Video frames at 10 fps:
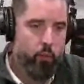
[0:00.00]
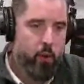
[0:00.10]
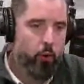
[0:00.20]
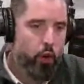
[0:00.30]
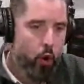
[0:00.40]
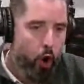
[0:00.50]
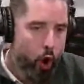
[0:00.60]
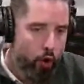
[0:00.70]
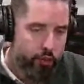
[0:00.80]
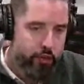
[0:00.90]
then we will
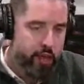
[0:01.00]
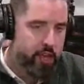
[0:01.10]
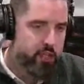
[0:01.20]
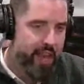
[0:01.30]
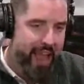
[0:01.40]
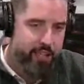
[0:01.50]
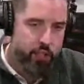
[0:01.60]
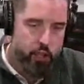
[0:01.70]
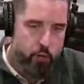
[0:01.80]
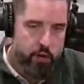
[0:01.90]
know all things
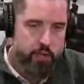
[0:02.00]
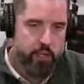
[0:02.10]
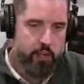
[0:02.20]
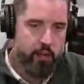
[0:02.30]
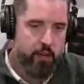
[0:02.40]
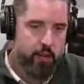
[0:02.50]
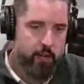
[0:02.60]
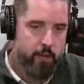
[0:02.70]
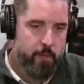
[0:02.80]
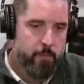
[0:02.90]
as a unity
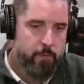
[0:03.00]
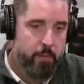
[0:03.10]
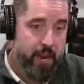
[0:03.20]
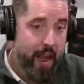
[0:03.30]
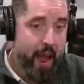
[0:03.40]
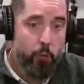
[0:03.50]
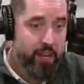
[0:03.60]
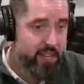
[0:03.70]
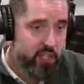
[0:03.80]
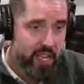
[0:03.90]
and
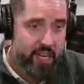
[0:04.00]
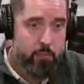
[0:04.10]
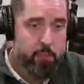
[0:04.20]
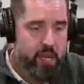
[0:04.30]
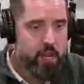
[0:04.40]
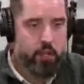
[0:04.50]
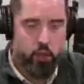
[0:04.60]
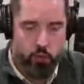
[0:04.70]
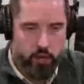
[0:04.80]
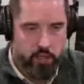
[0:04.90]
how it is they can be
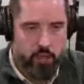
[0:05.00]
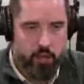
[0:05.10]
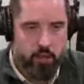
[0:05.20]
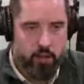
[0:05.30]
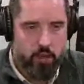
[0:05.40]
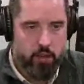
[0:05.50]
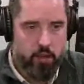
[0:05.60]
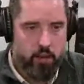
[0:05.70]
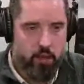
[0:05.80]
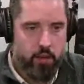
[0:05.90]
a unity.
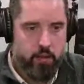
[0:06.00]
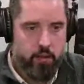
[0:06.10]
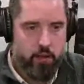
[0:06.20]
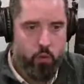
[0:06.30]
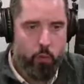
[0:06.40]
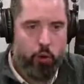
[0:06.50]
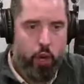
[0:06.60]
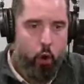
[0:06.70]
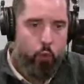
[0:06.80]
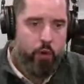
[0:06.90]
We
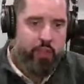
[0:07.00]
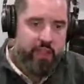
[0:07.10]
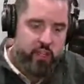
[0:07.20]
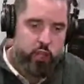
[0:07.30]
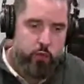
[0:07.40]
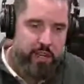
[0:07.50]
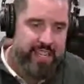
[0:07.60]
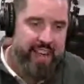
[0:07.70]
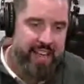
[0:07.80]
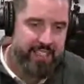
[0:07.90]
will know this
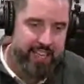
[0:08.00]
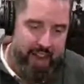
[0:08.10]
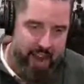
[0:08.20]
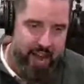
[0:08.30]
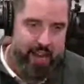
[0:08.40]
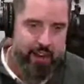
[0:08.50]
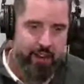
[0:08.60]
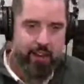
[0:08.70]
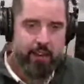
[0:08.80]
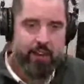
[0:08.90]
unity as
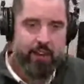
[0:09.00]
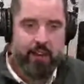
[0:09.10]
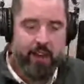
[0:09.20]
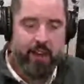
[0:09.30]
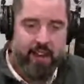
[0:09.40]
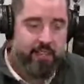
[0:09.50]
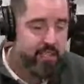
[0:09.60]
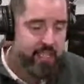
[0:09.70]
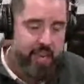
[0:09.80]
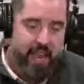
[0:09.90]
God
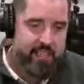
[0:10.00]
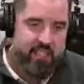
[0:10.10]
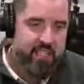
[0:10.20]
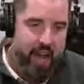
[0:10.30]
and stand